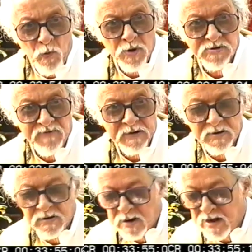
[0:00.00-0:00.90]
was
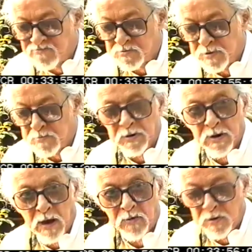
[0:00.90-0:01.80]
affecting the lives of
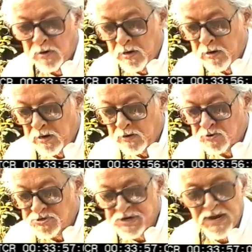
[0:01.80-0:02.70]
people, how
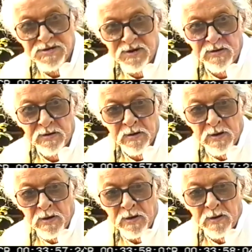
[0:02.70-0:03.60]
it was changing
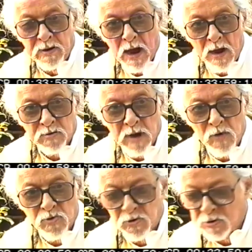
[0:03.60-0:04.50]

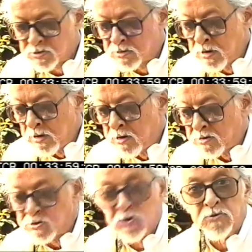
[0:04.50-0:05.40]
outlooks.
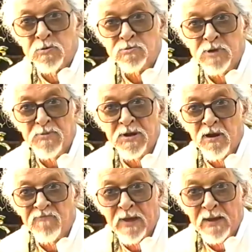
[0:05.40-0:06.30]
So
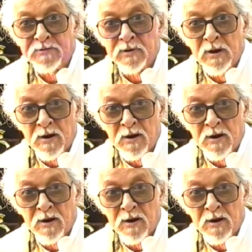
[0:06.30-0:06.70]
something of that